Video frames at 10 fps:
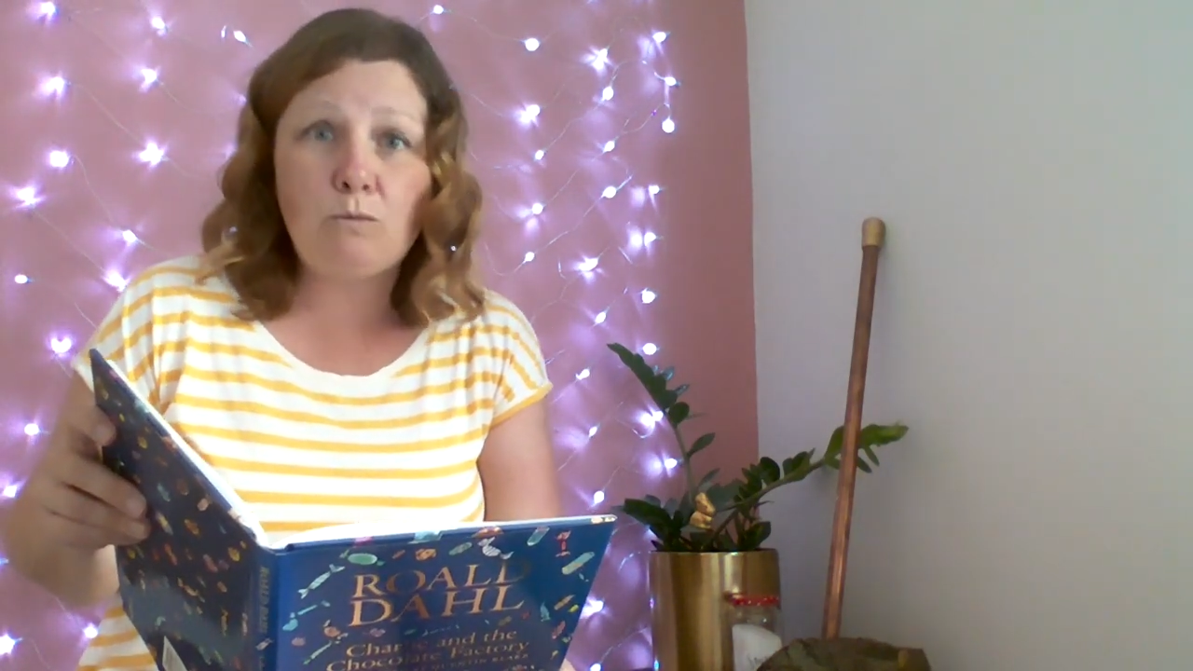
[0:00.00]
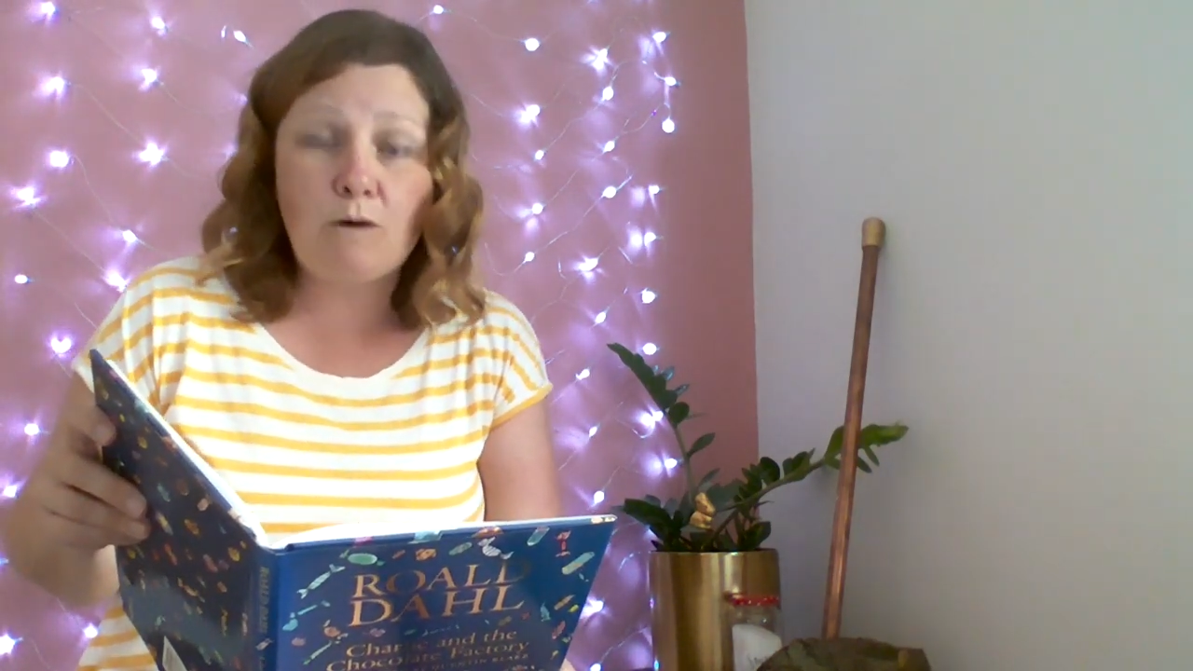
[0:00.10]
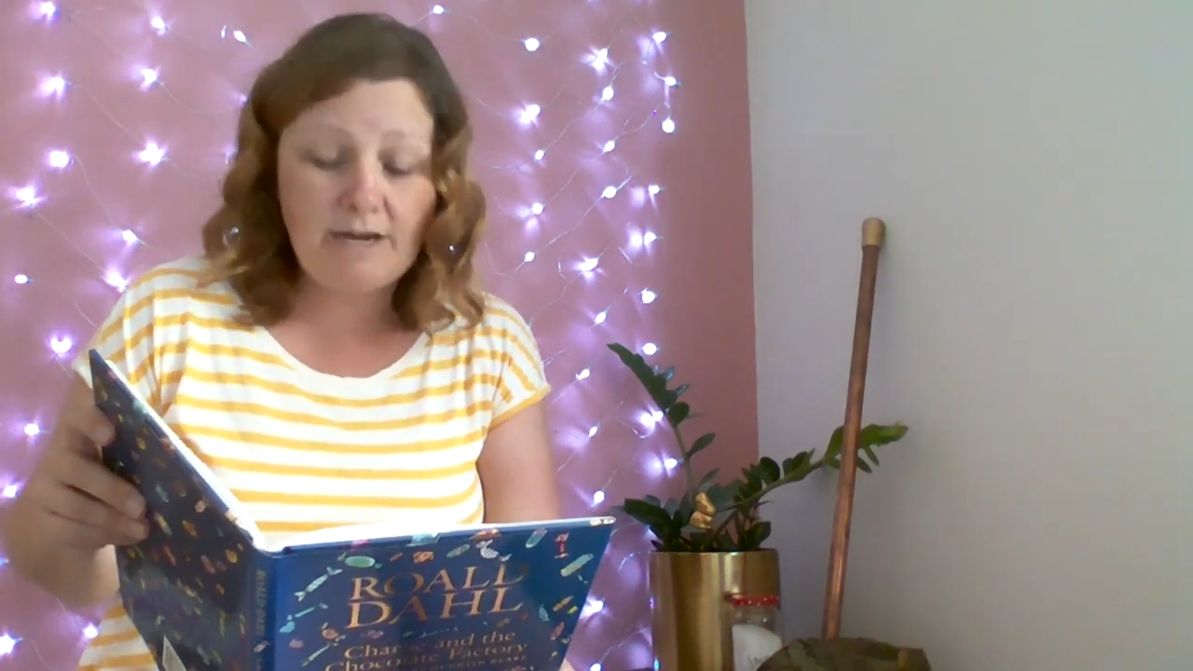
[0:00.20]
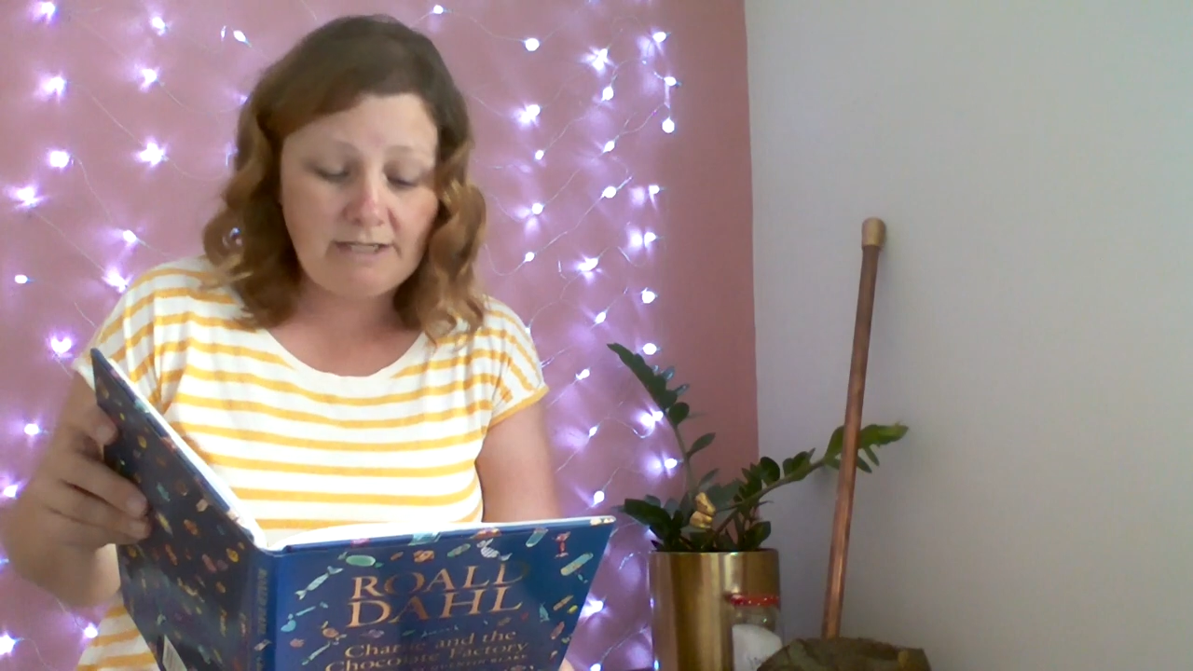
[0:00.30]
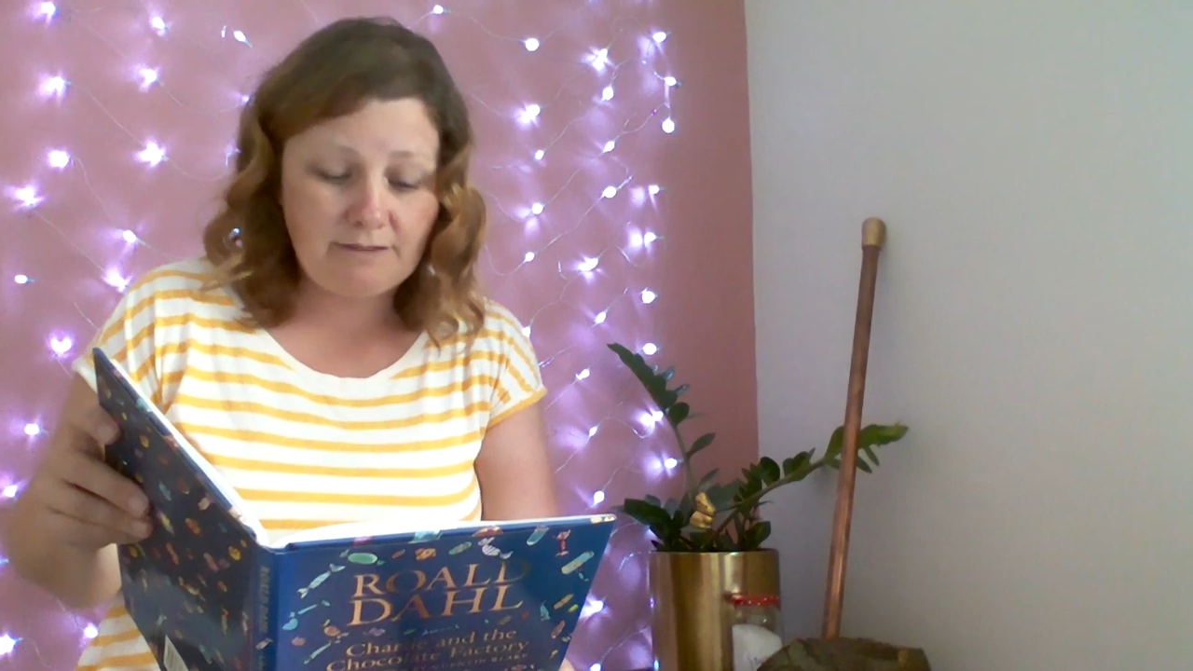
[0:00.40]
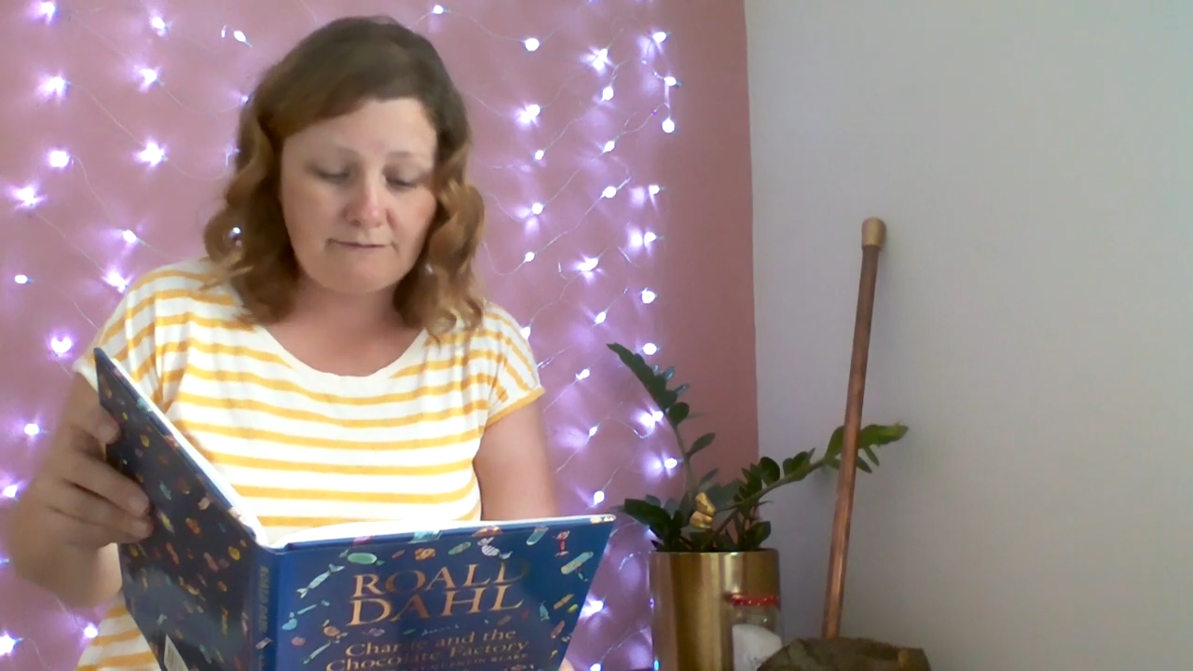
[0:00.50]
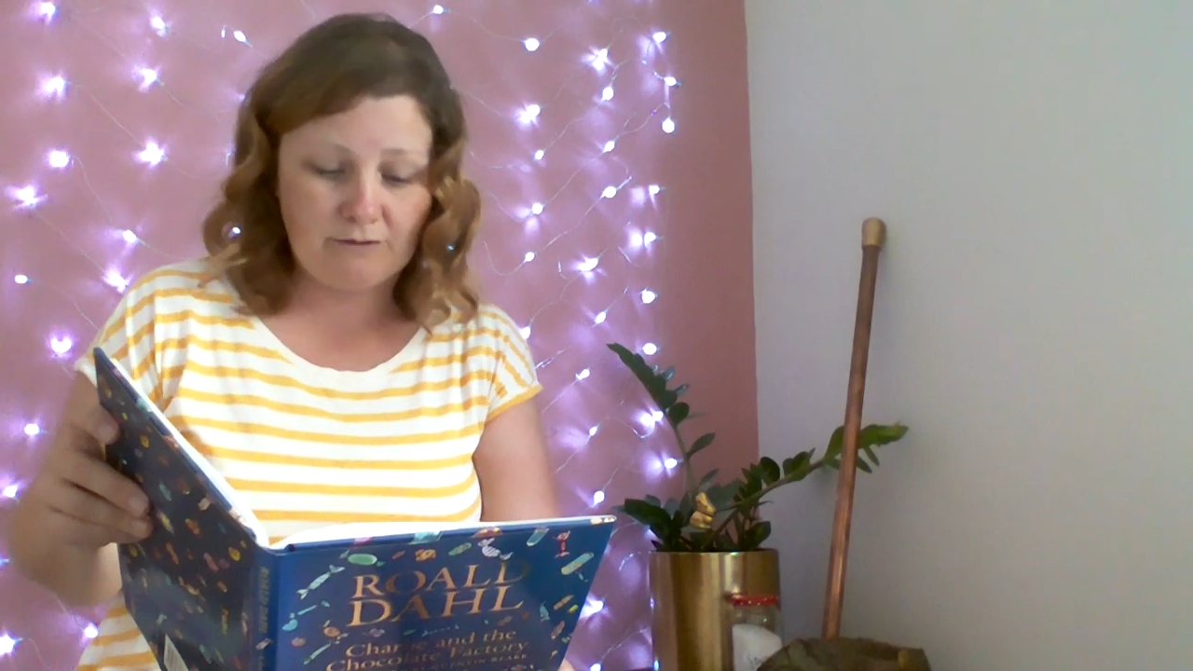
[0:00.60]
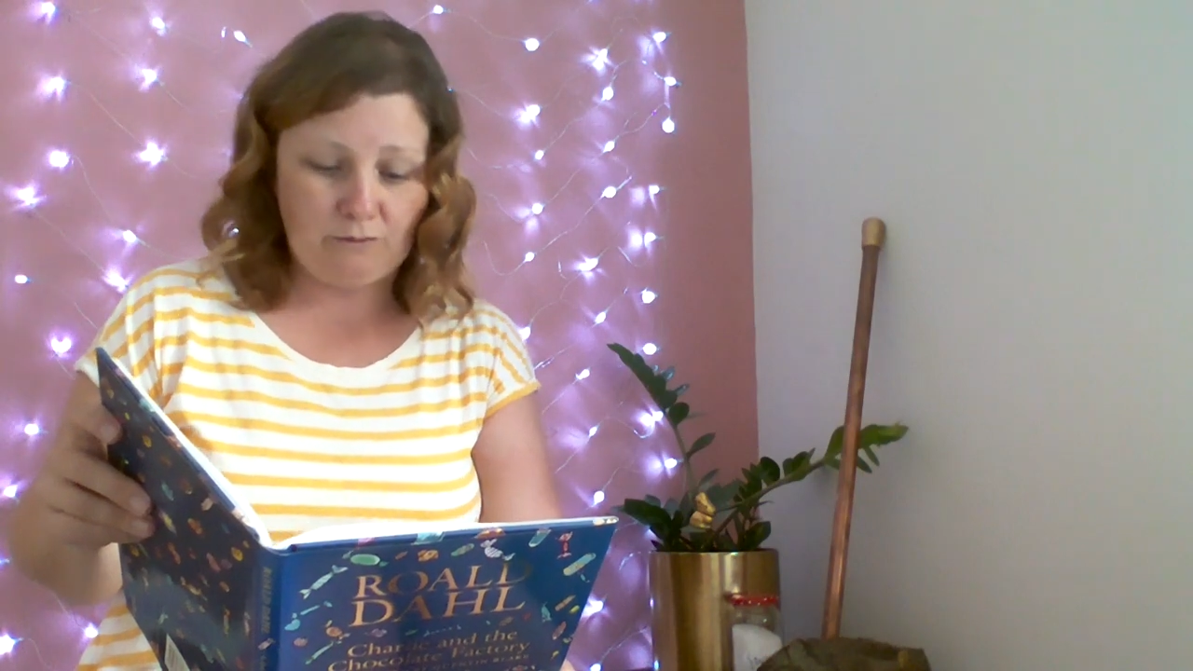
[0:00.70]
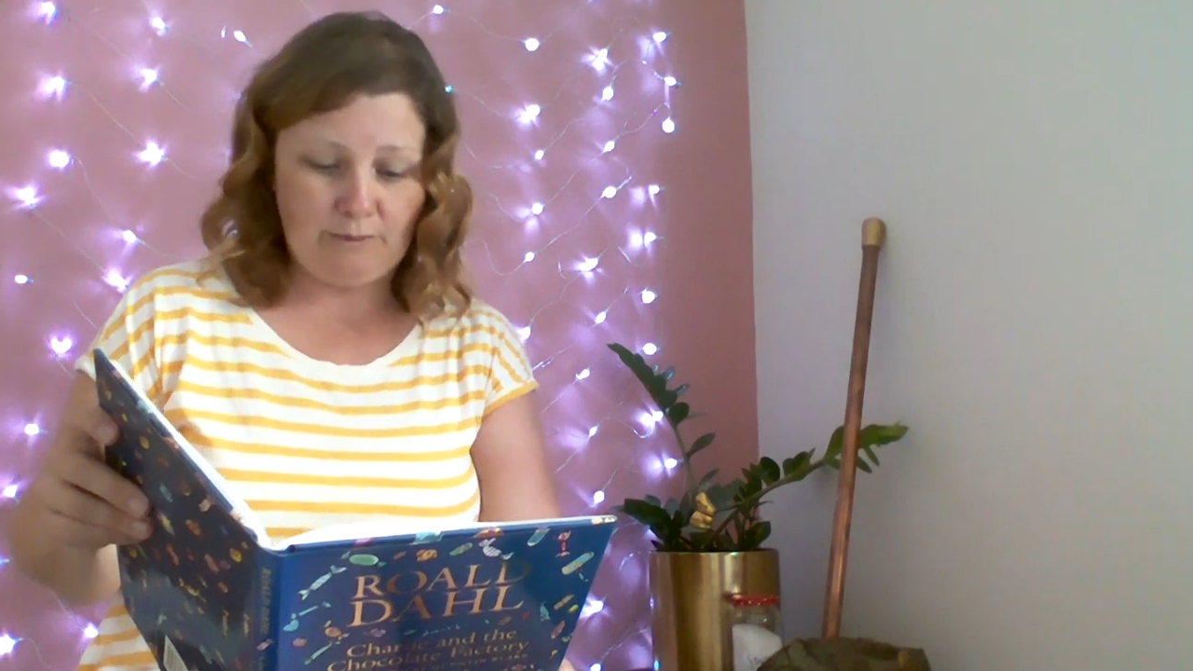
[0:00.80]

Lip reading: wonderful?"